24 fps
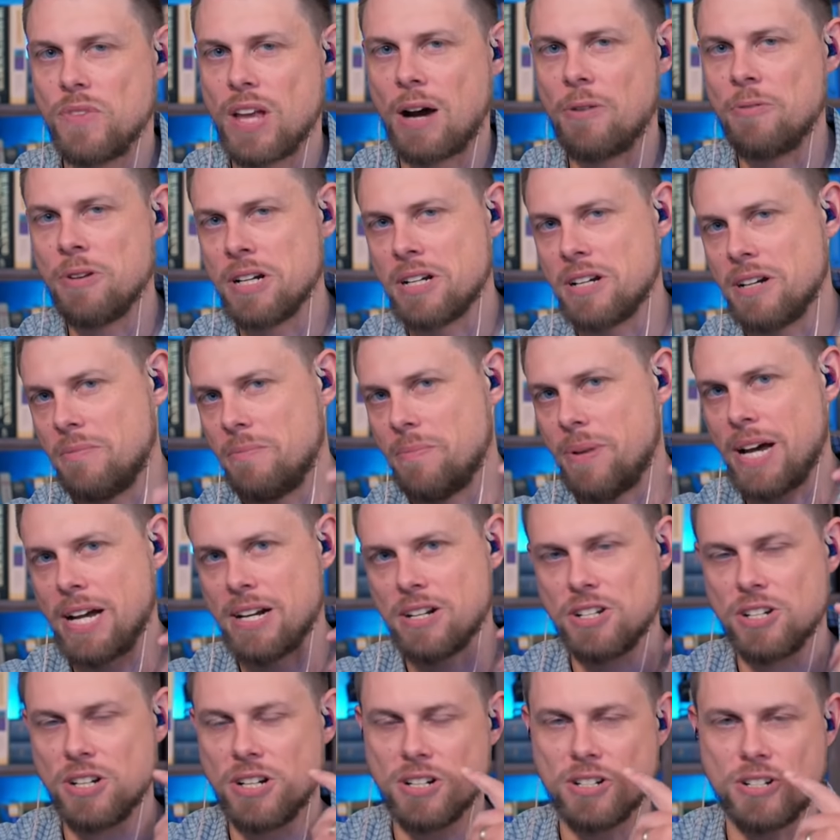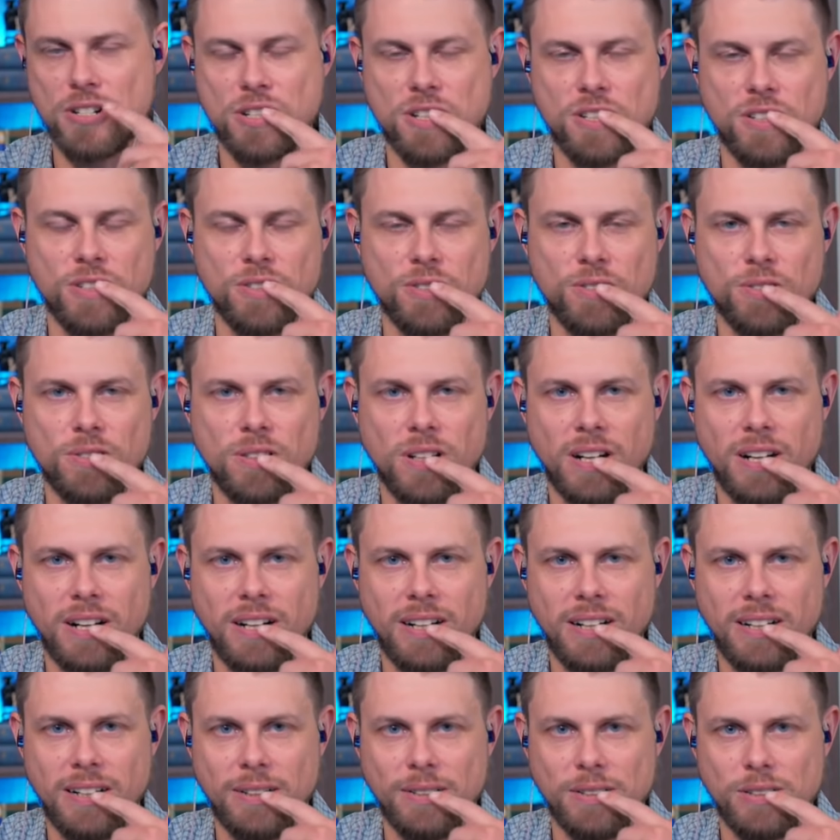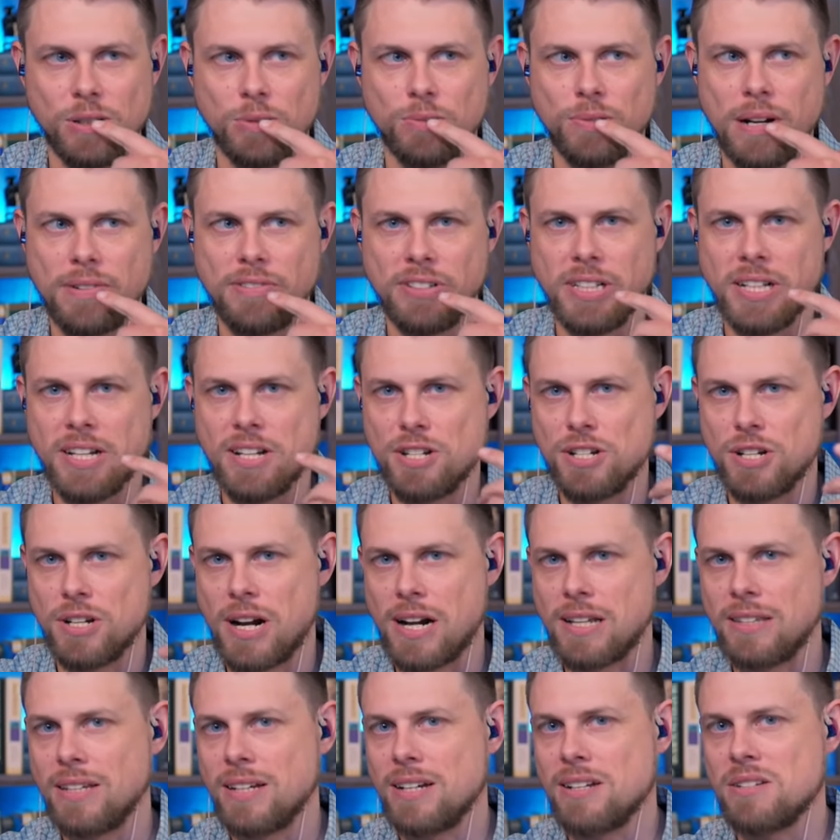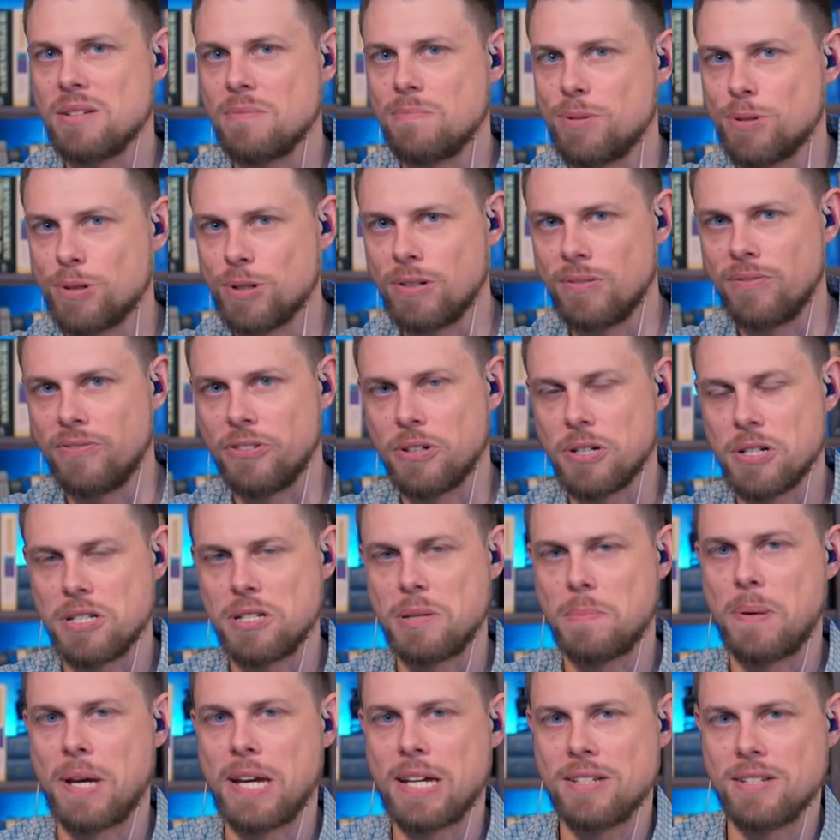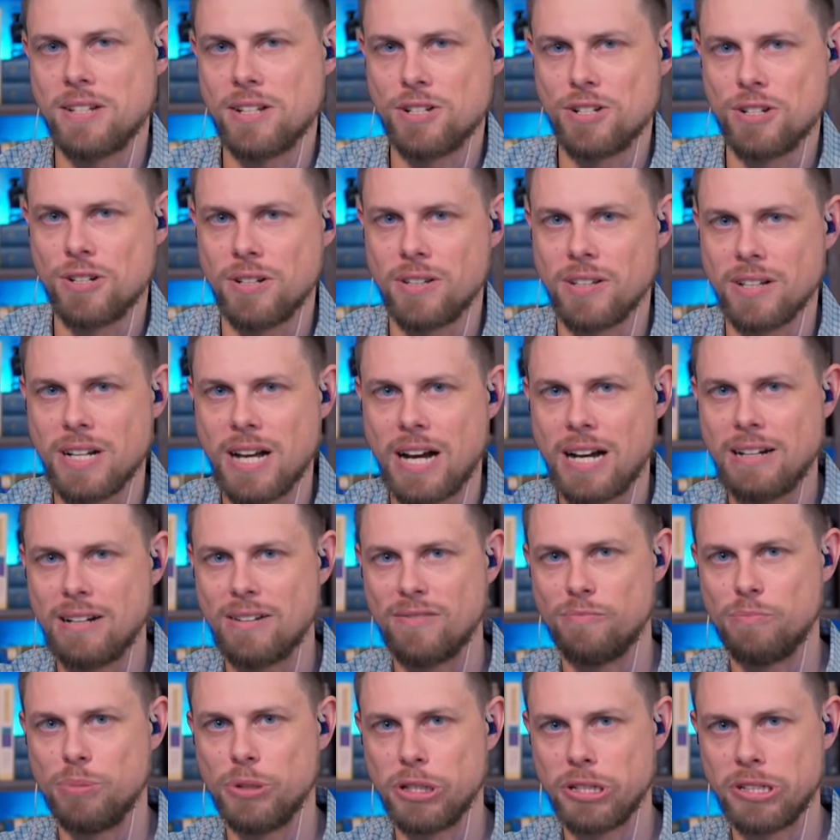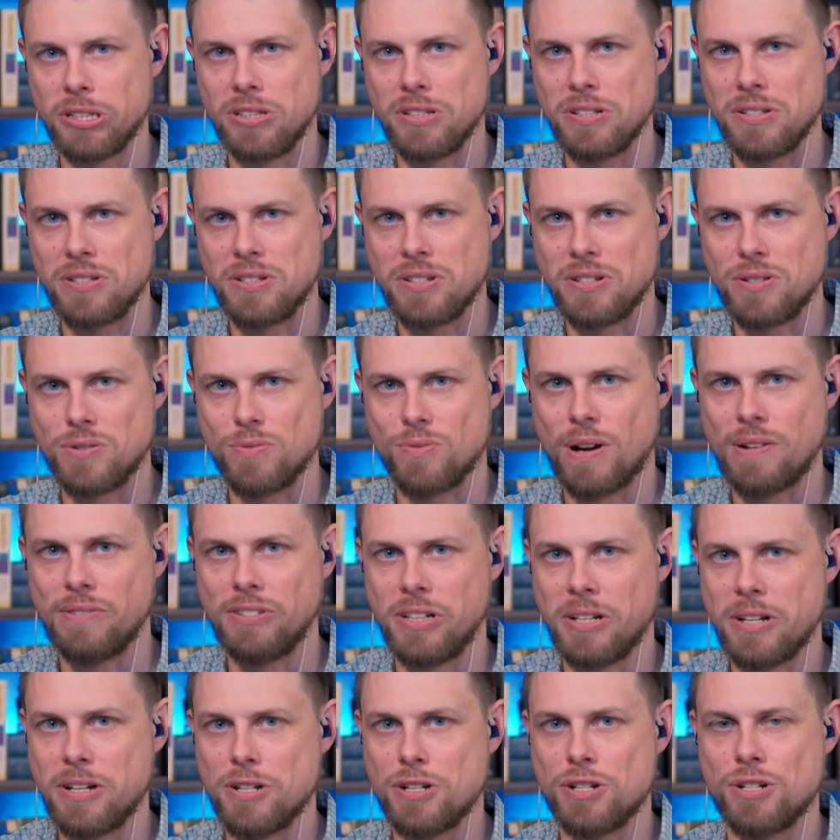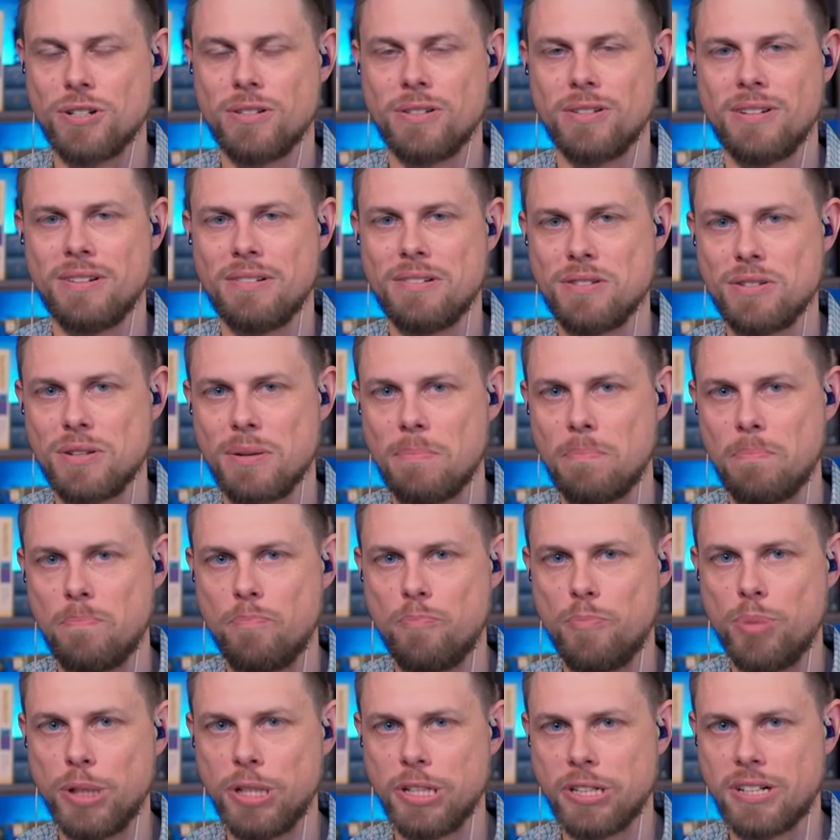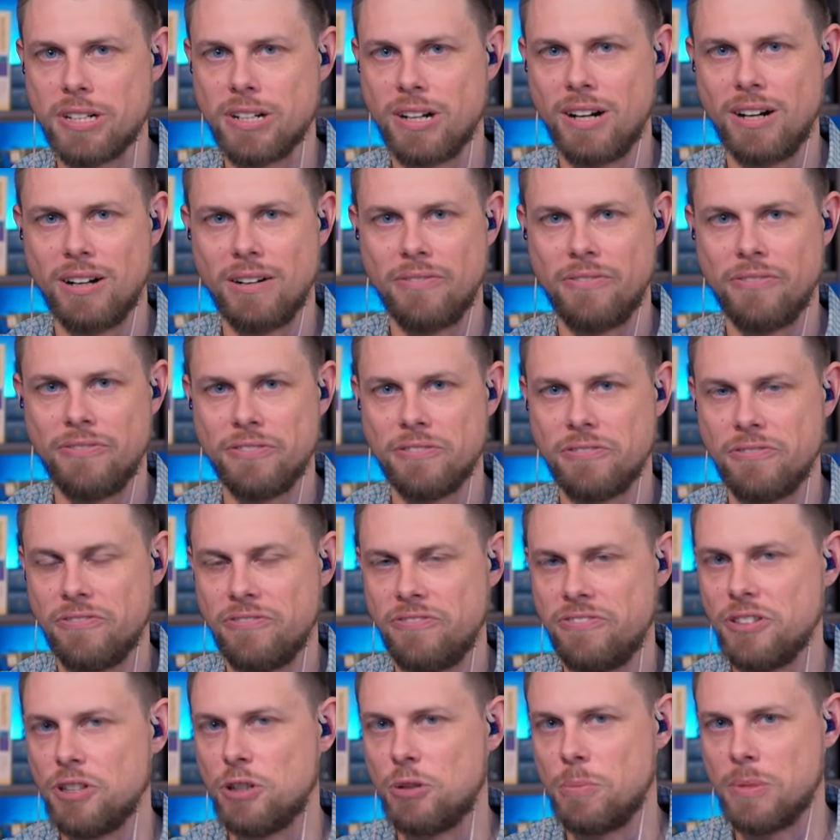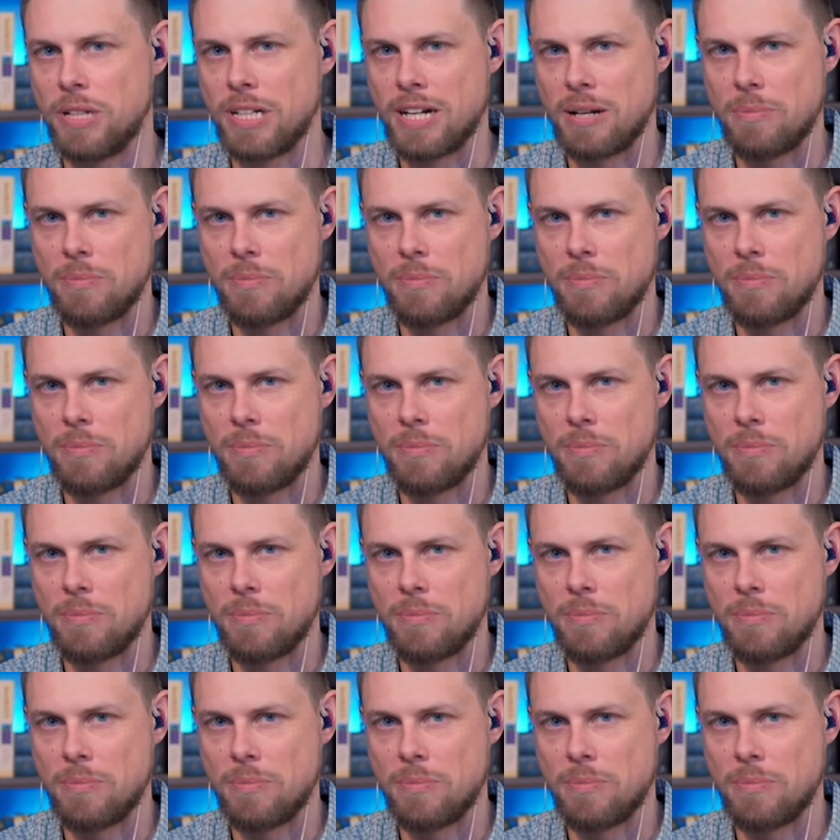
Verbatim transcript: I want to come back, Josh, to Revelation. I think it's important for us to pay attention to the kind of book this is. Revelation is a book of fulfillment.